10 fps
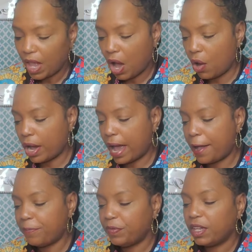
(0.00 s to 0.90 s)

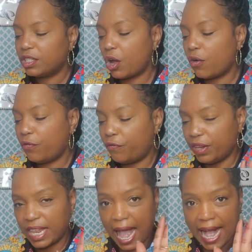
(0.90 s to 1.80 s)
Okay, so
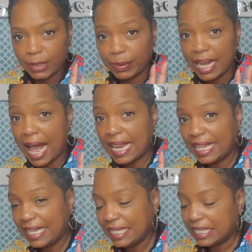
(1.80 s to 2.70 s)
last but not
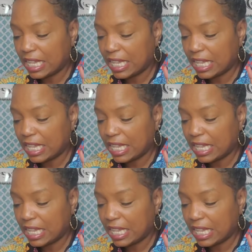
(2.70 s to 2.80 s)
least,